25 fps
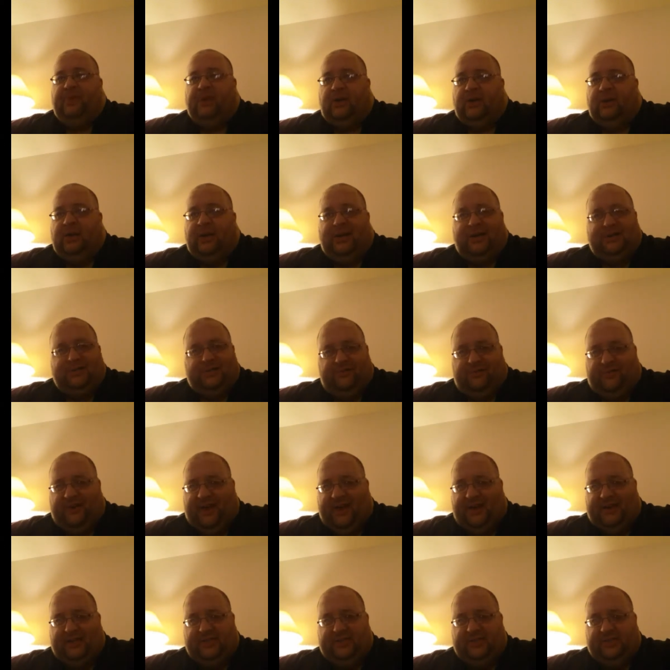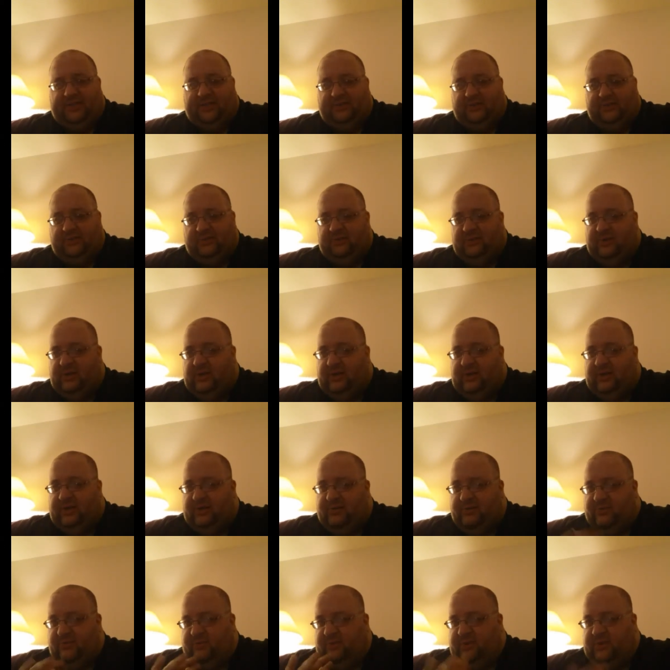Uh, lots of action, you
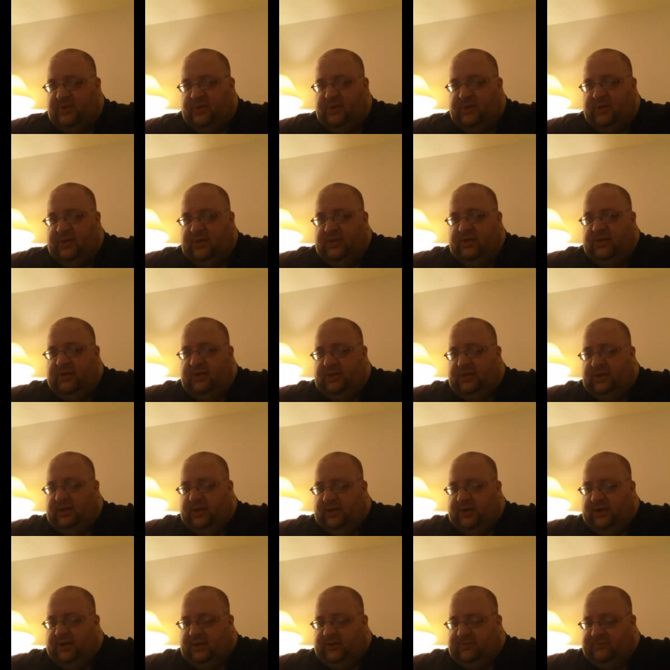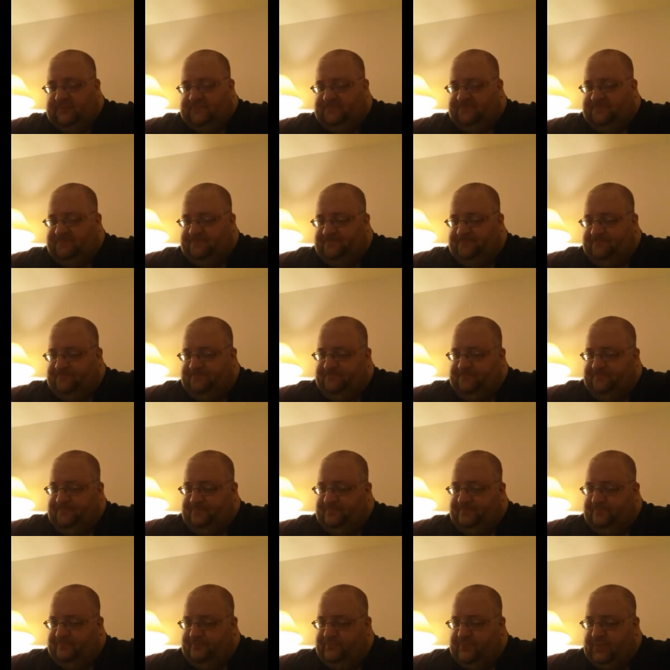know. Um,
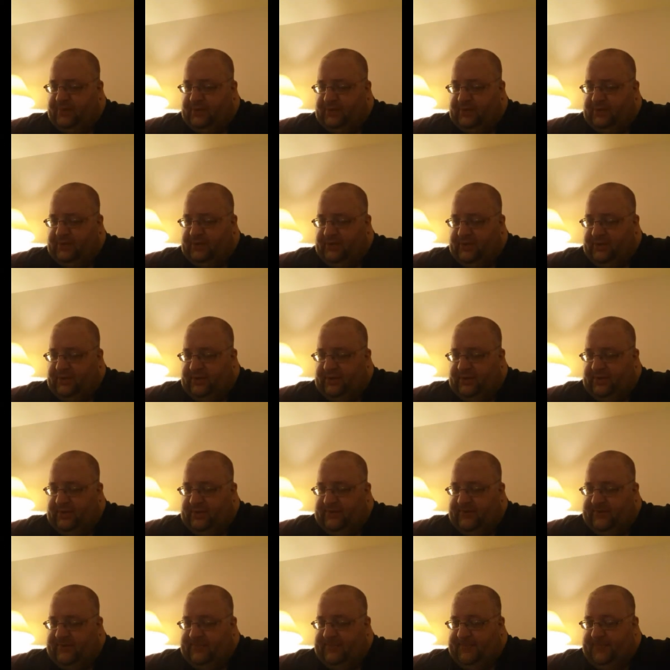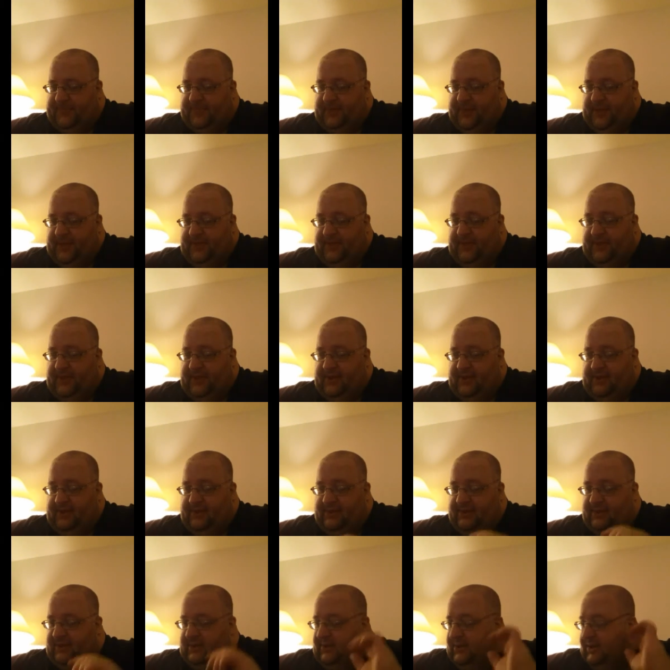but and
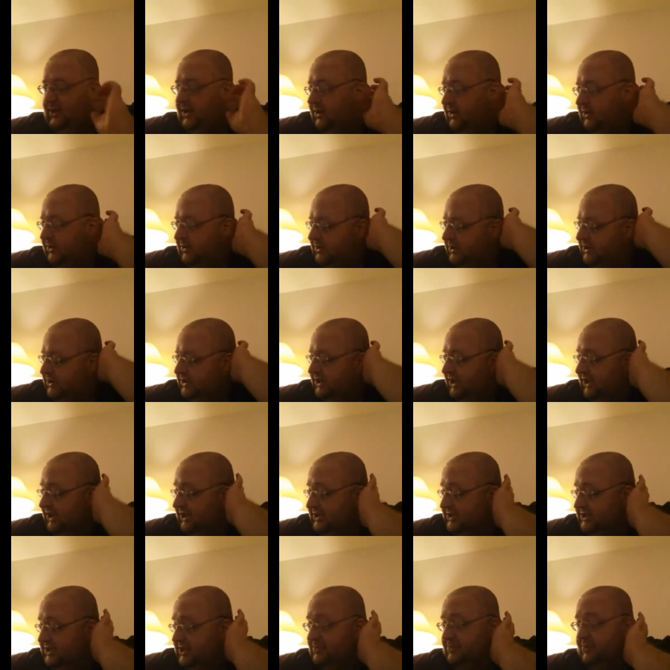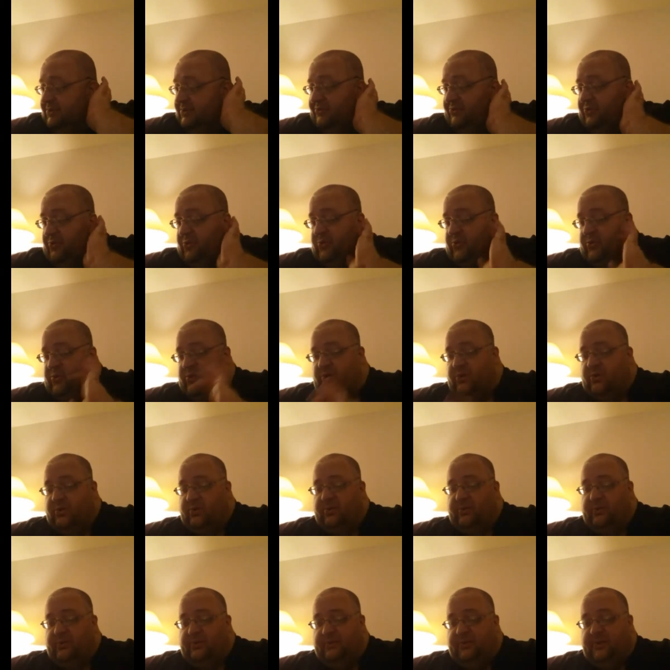then, you know, it's like I said before,
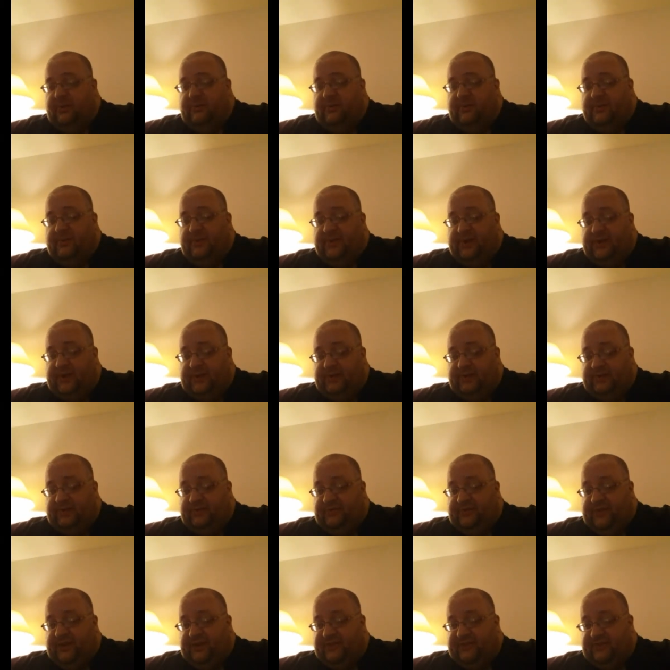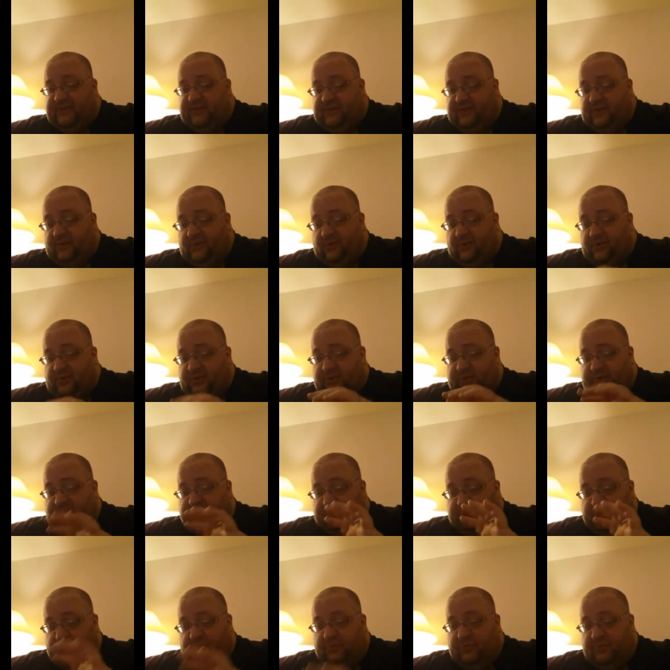WWE needs to face it that Orton's
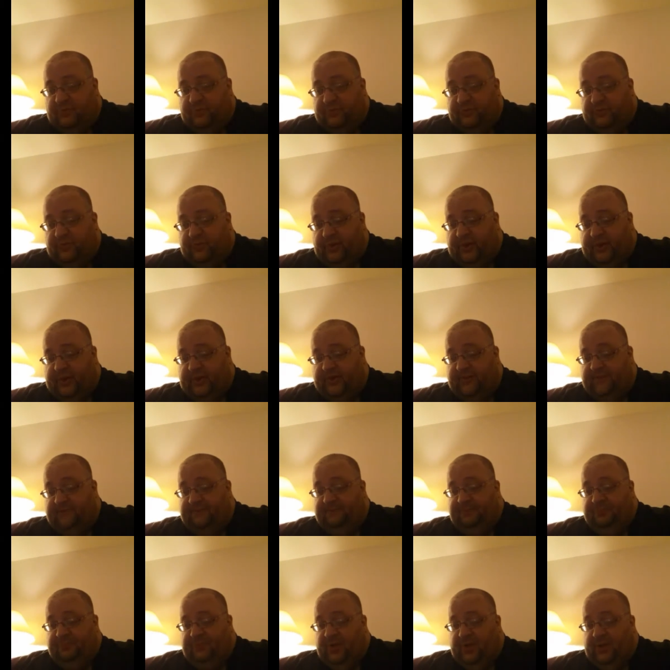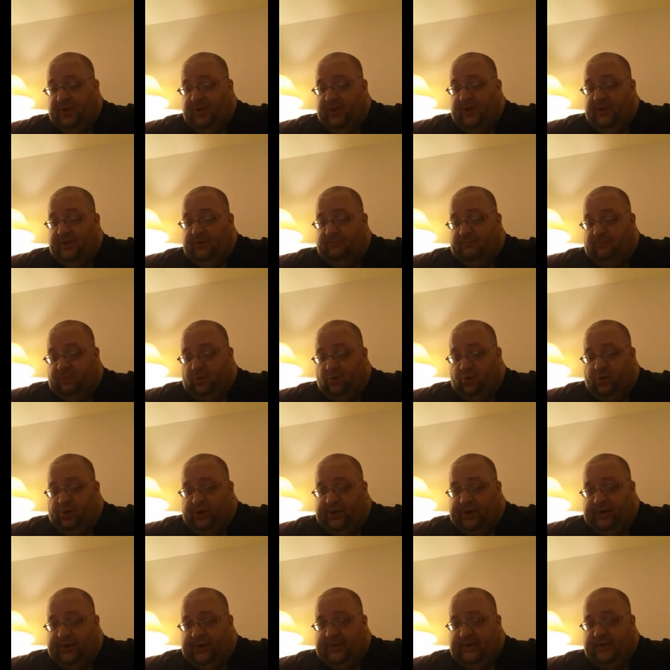promos are weak,
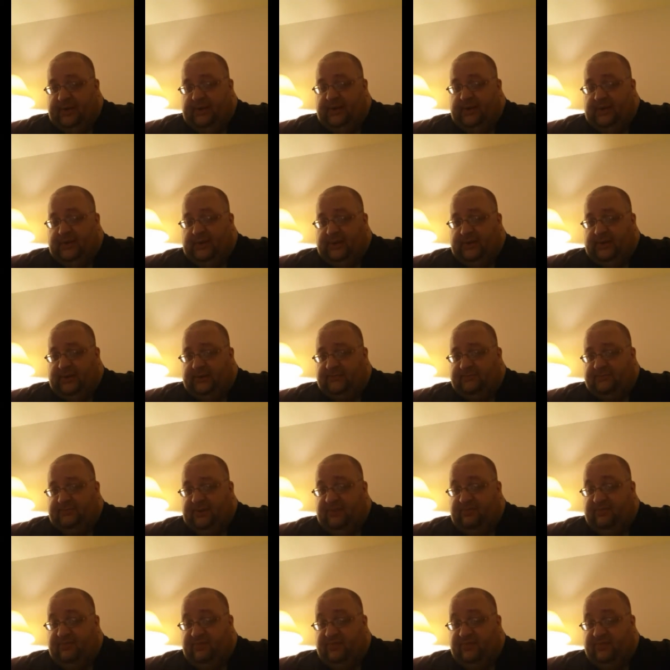boring. Um,